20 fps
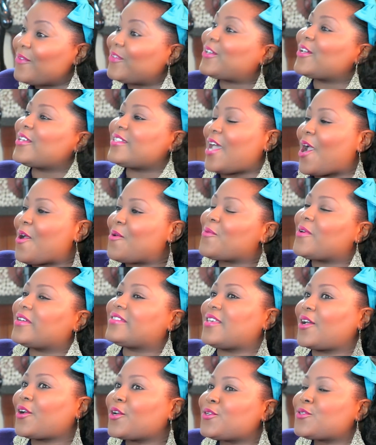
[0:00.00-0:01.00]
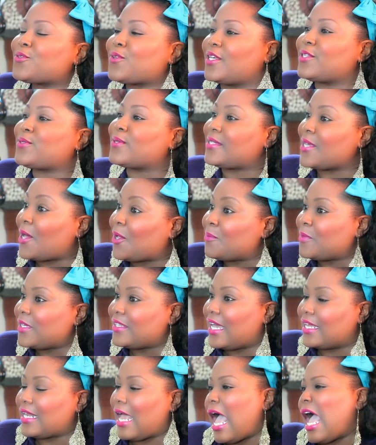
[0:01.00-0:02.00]
Because I remember at secondary school, they used to tell
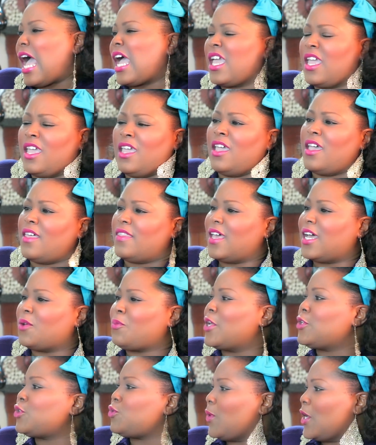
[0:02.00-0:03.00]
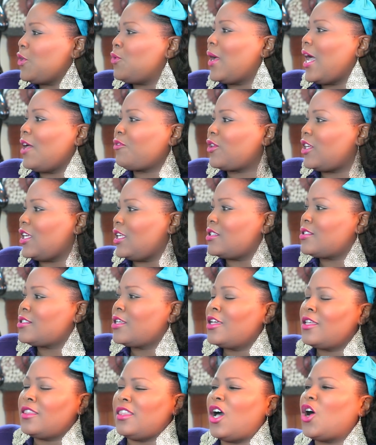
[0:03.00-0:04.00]
me that, that when you have
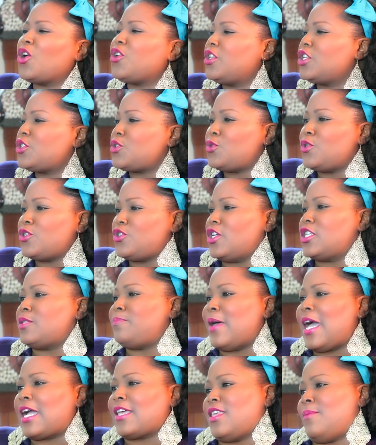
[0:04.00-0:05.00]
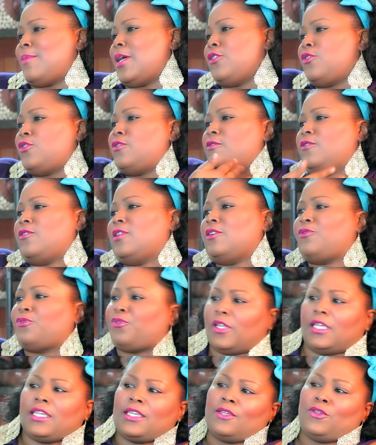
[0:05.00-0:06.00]
kids, that all you need to do is just back them and
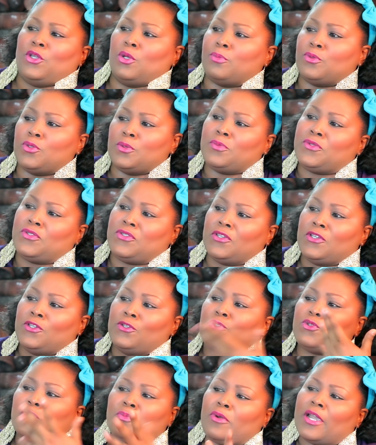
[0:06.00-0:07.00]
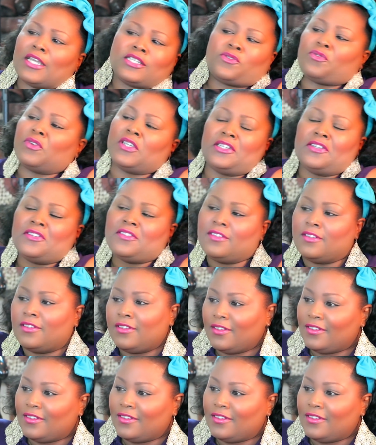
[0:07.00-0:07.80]
fling your boobs to breastfeed.